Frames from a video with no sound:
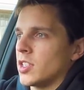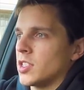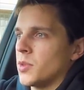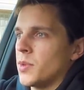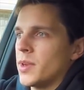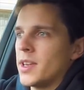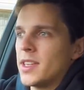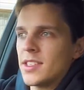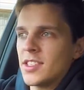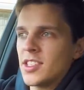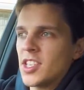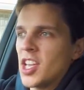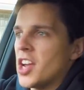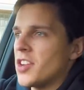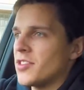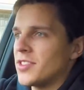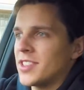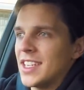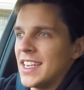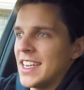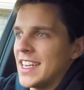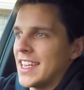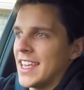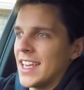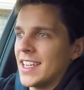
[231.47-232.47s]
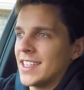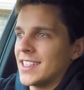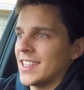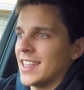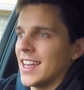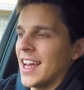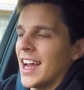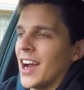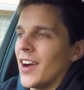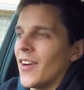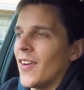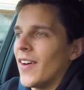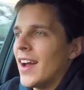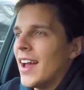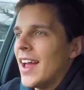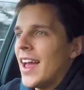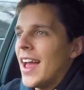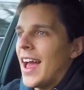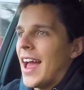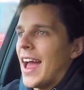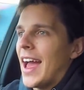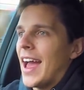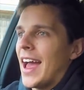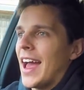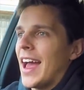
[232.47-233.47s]
So it is totally kitted out,
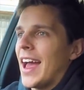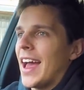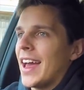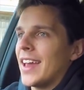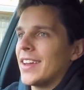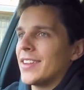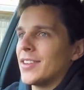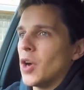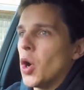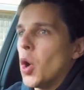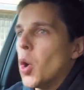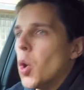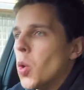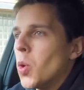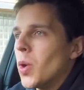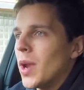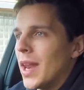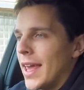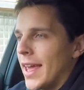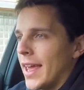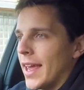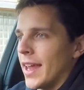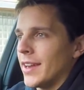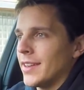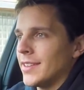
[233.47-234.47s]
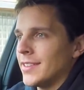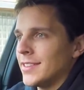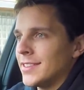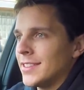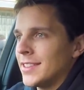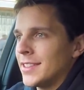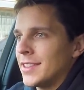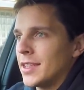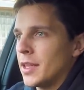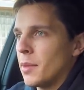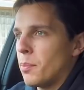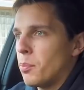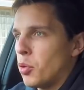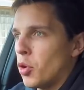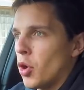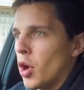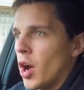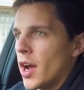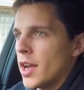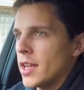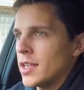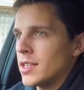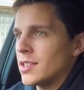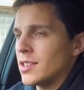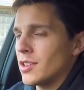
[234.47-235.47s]
and all in, the
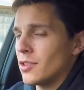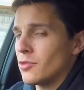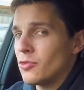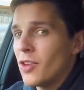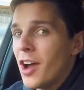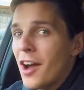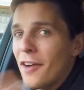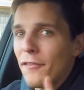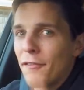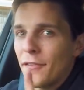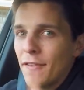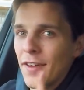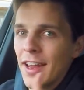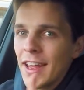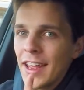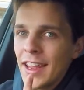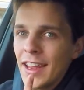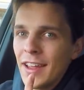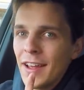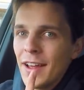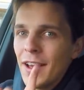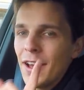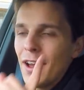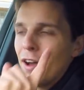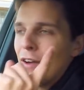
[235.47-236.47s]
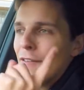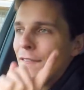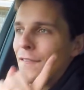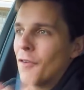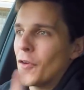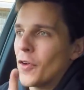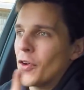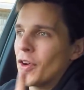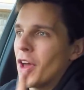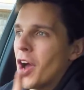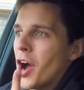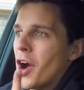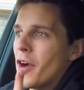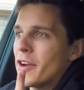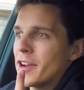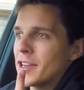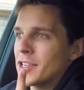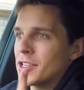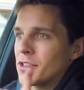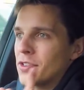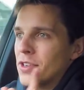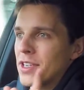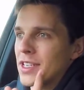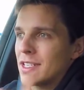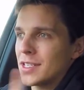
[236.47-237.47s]
price roughly for an
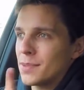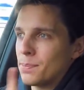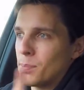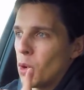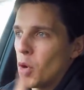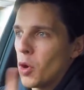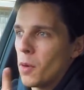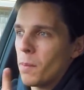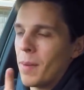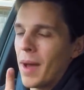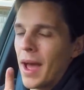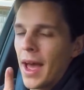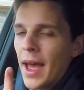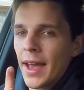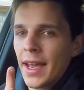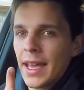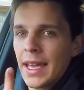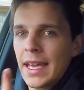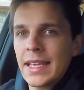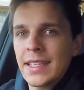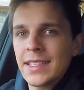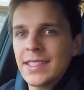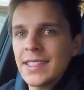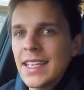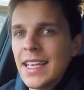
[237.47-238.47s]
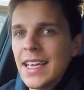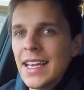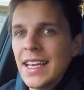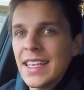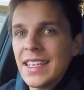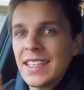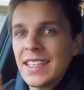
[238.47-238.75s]
RS3 Sportback is nearly